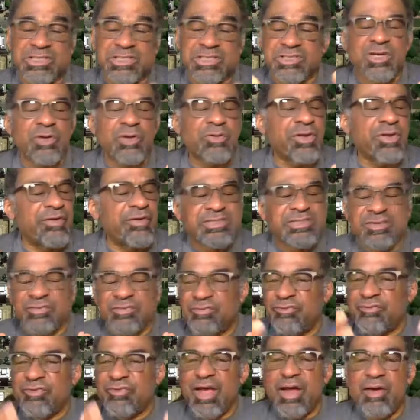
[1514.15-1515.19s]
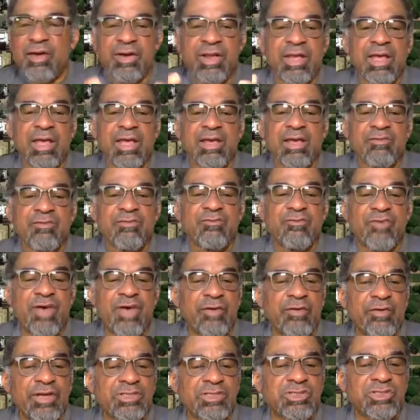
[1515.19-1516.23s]
So there is a very,
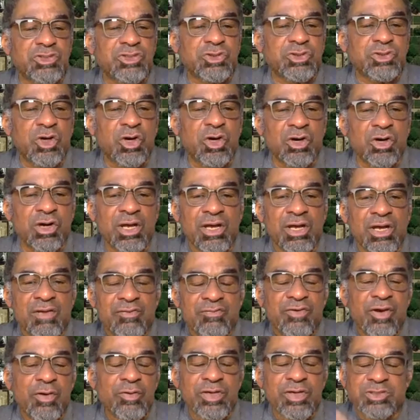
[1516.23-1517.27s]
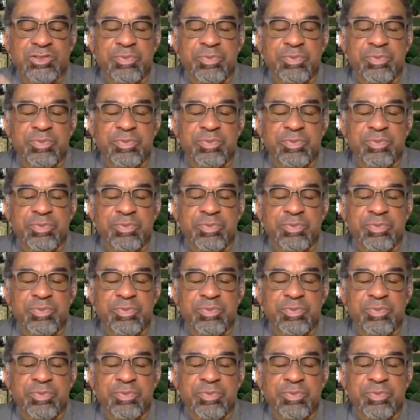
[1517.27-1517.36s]
very strong focus.